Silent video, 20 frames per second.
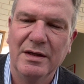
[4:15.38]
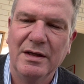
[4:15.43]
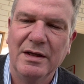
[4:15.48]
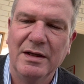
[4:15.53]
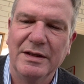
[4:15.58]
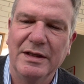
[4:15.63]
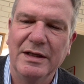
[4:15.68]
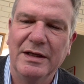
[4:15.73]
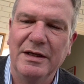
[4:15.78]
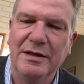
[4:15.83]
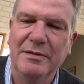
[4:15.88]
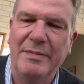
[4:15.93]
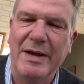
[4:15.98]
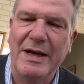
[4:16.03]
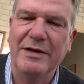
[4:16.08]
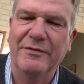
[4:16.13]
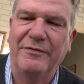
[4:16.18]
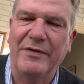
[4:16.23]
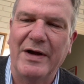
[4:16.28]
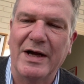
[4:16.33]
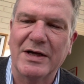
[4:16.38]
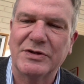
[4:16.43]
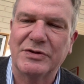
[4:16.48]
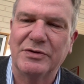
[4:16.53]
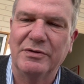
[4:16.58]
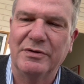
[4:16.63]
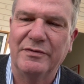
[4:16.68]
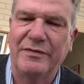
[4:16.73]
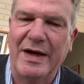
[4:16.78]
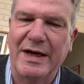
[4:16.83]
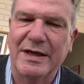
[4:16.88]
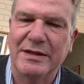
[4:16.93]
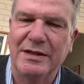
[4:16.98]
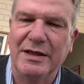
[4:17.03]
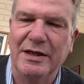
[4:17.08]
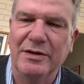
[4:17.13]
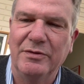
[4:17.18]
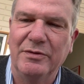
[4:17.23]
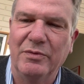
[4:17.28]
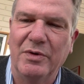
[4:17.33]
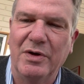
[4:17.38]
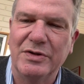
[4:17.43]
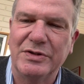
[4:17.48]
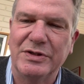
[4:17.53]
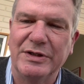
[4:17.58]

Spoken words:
The manufacturer of Accutane, Roche,